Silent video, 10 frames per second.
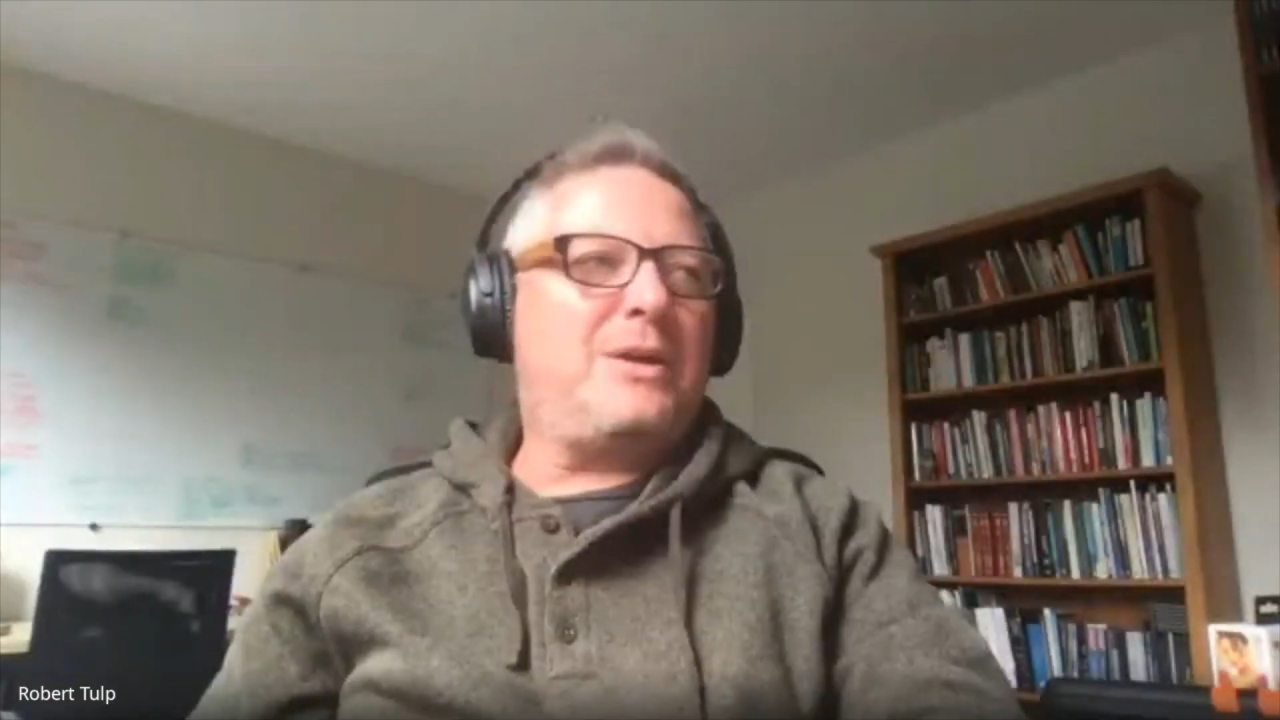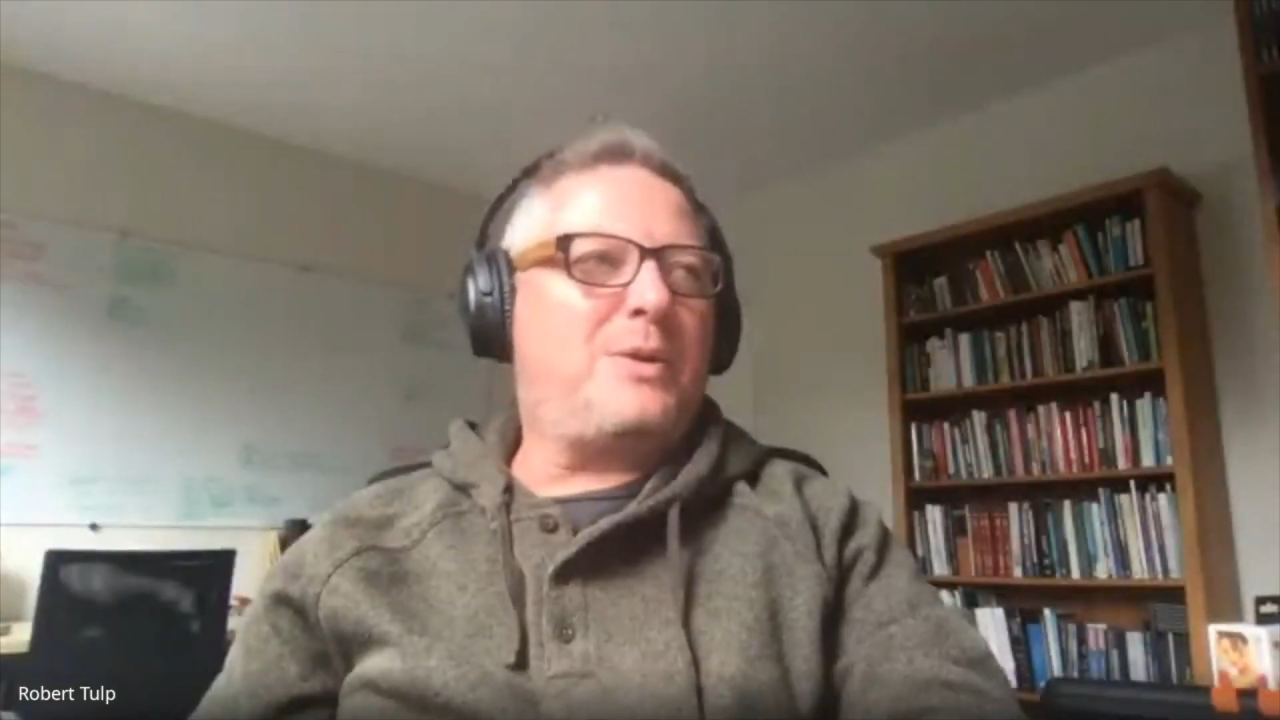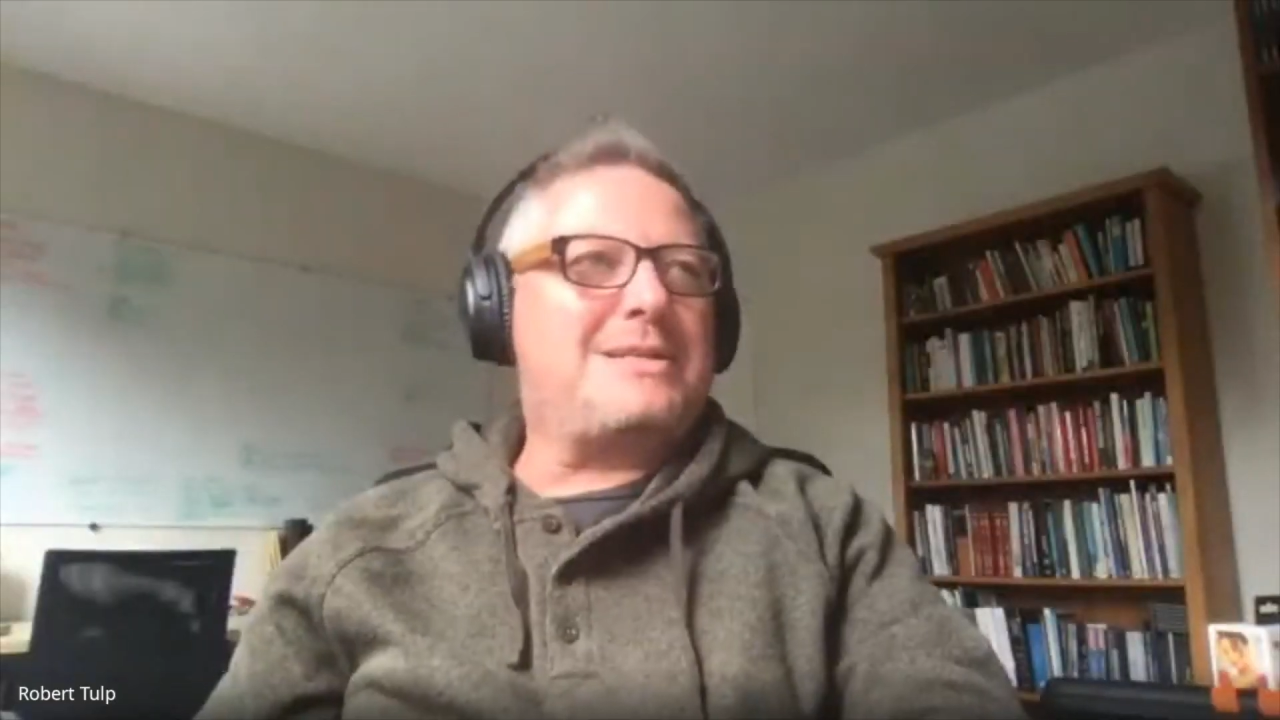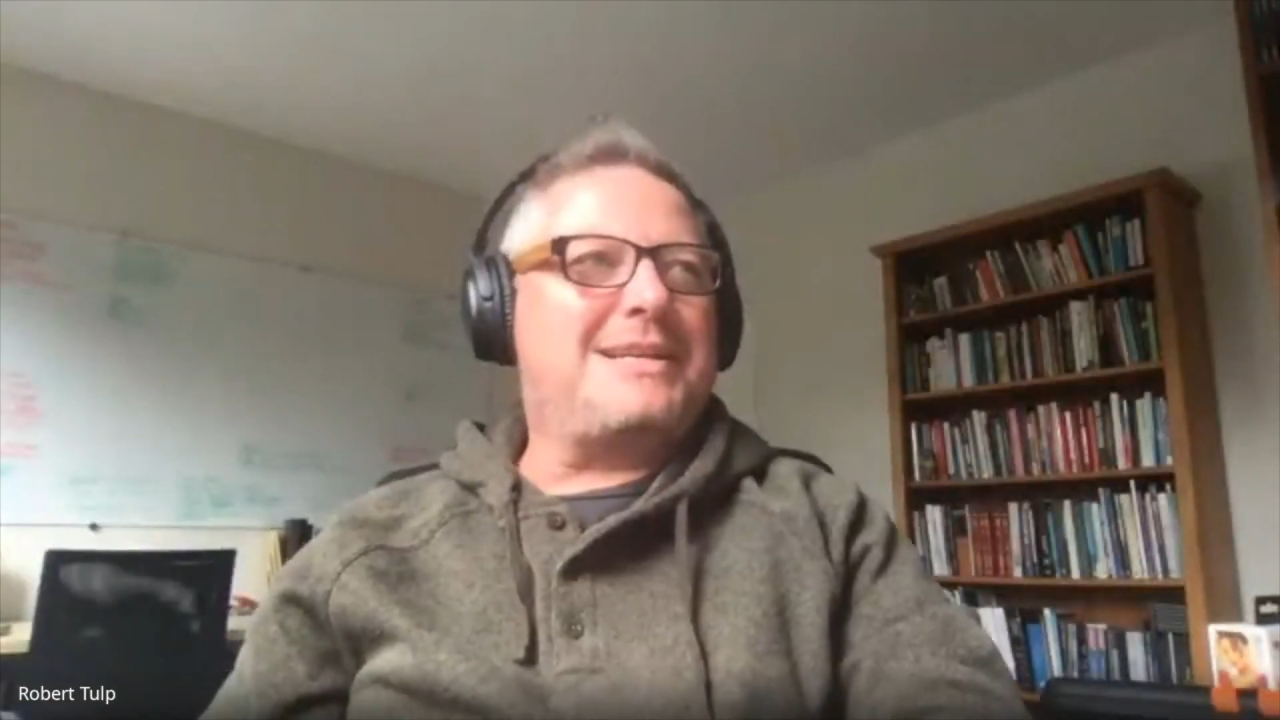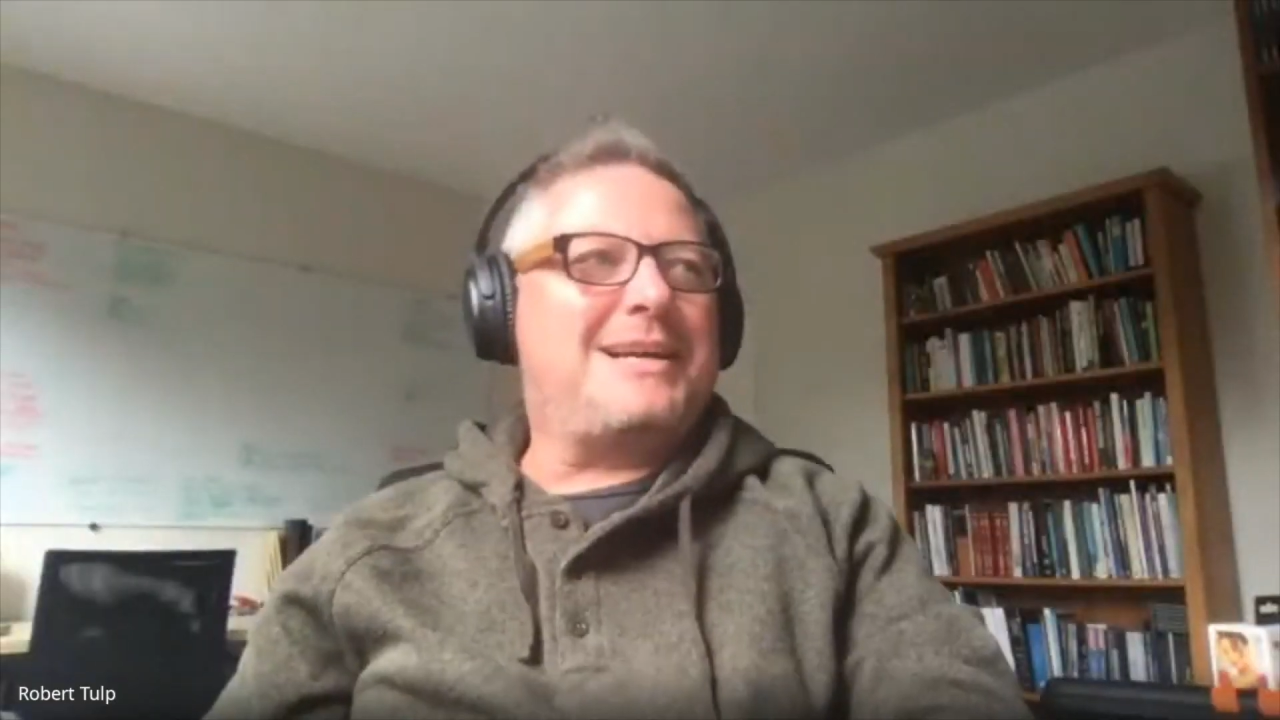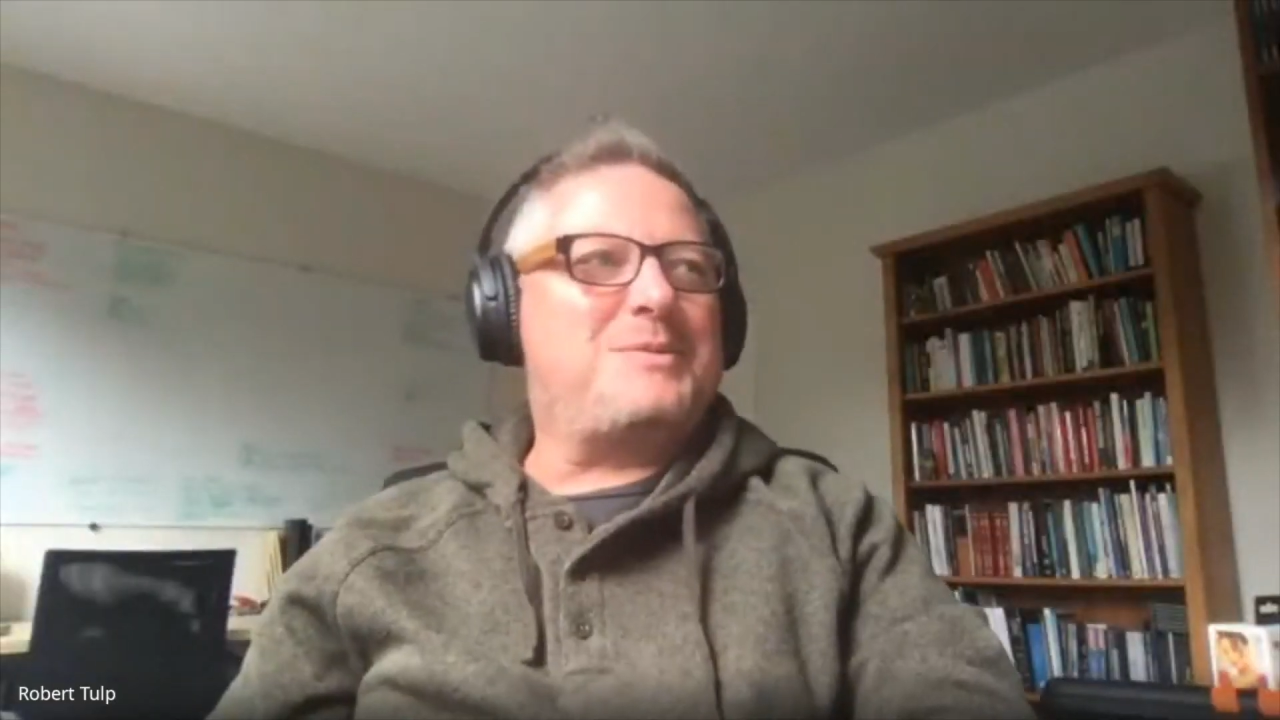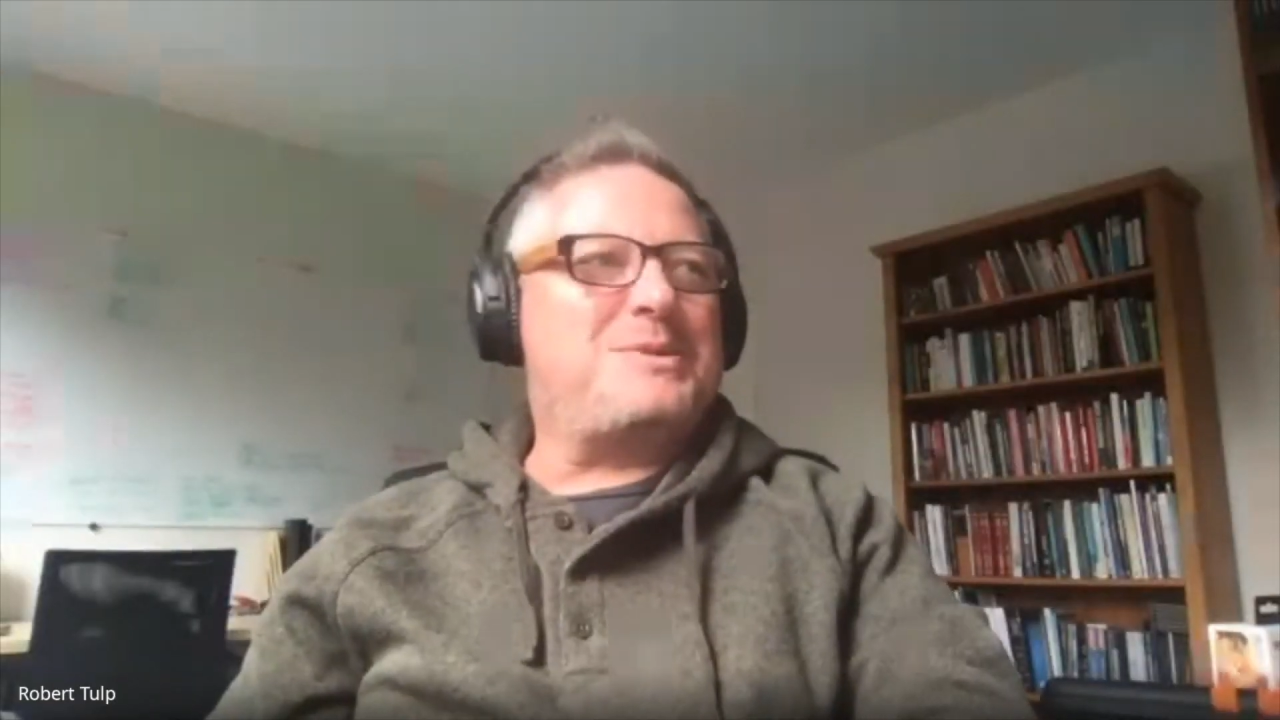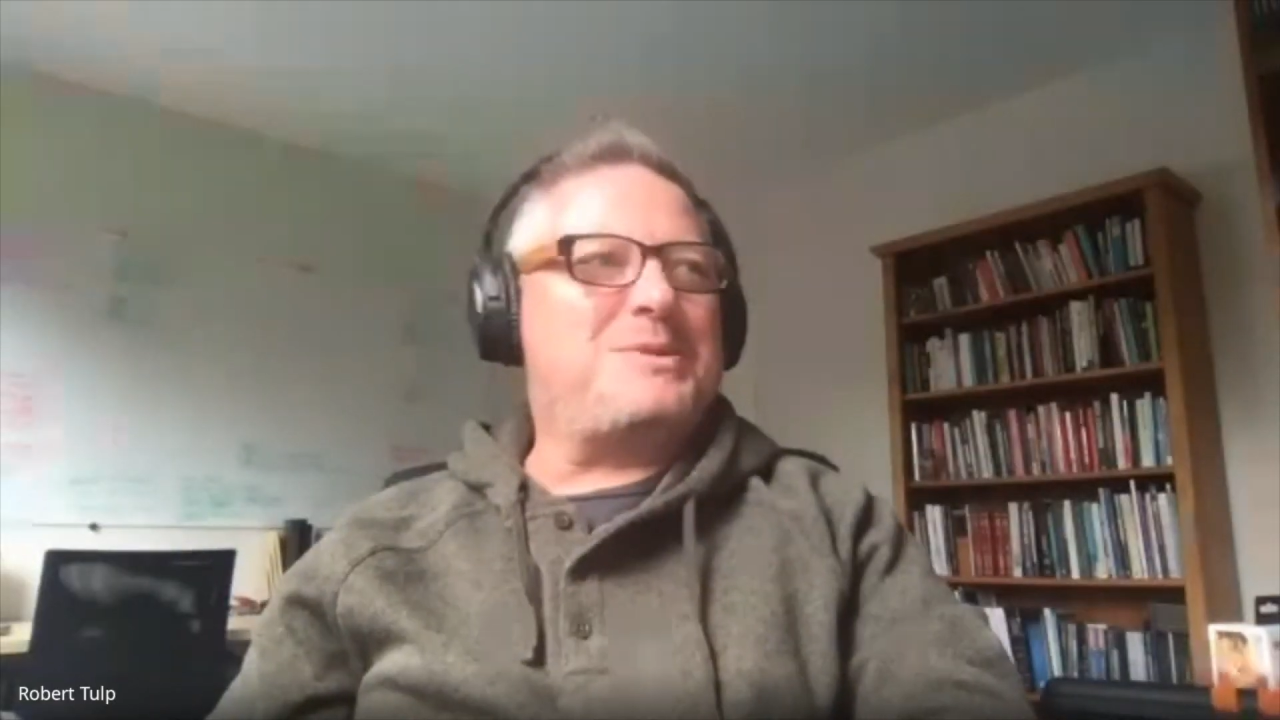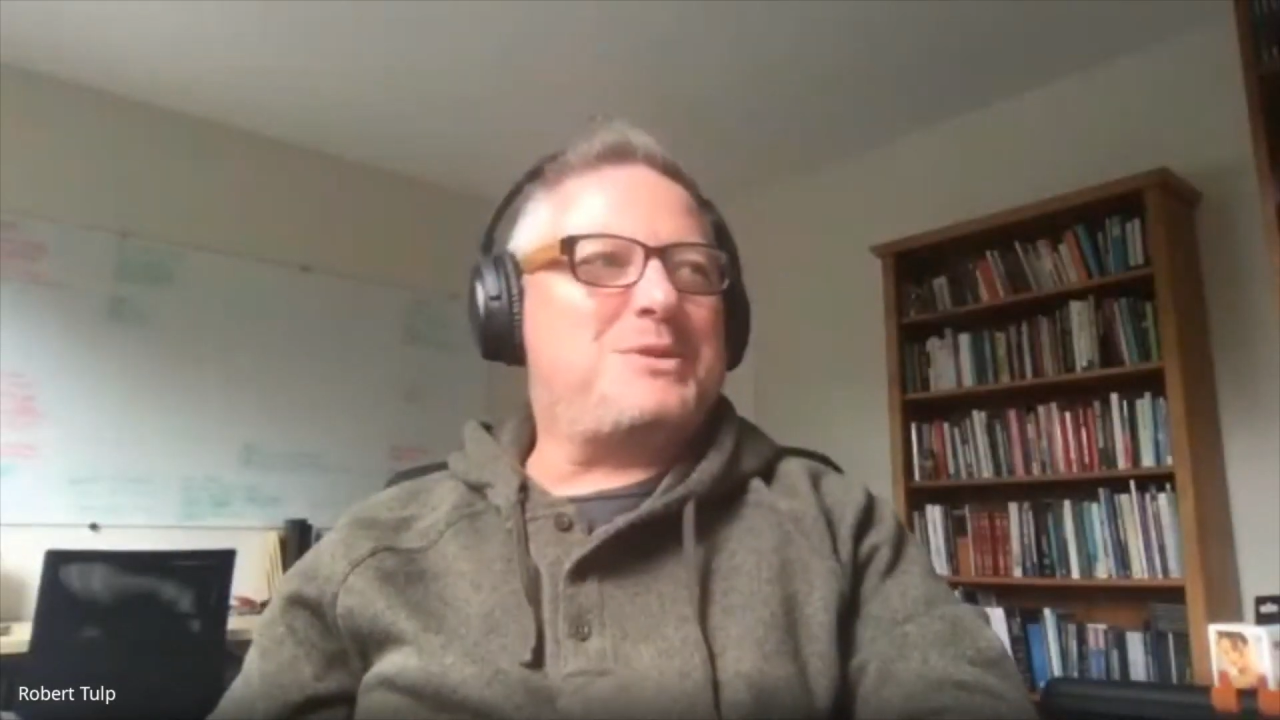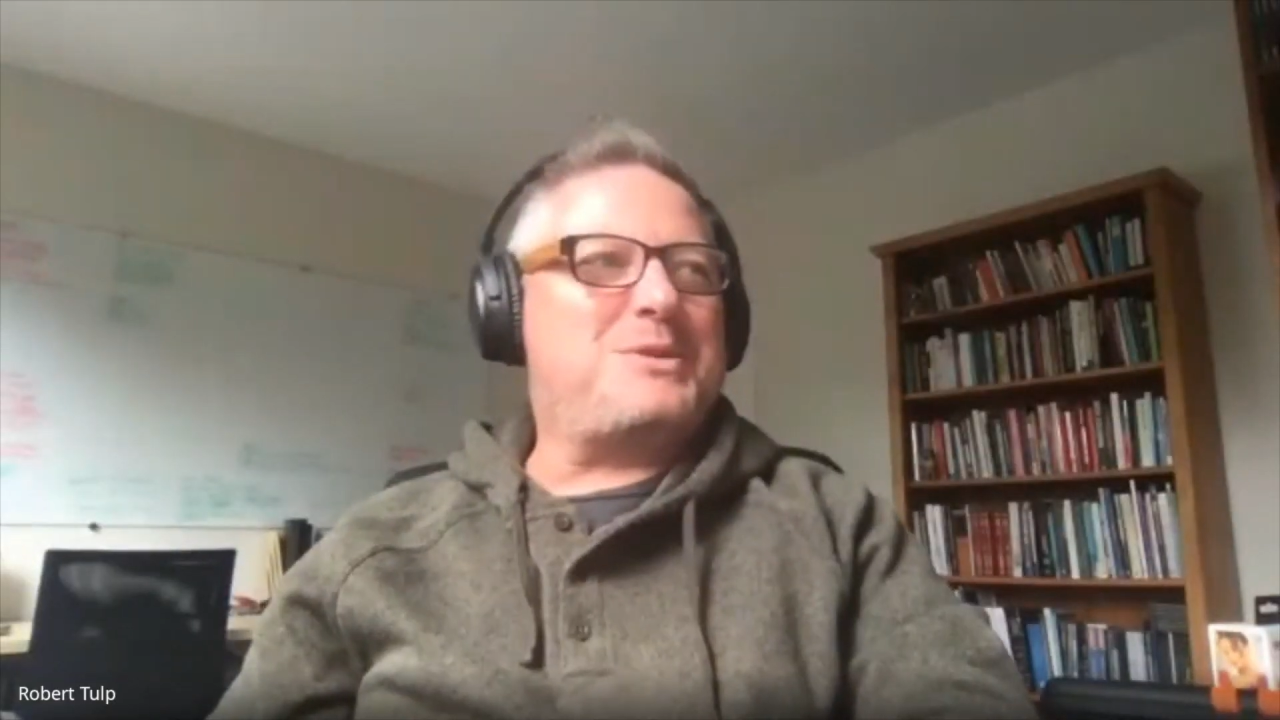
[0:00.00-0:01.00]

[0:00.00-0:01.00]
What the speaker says: fair question.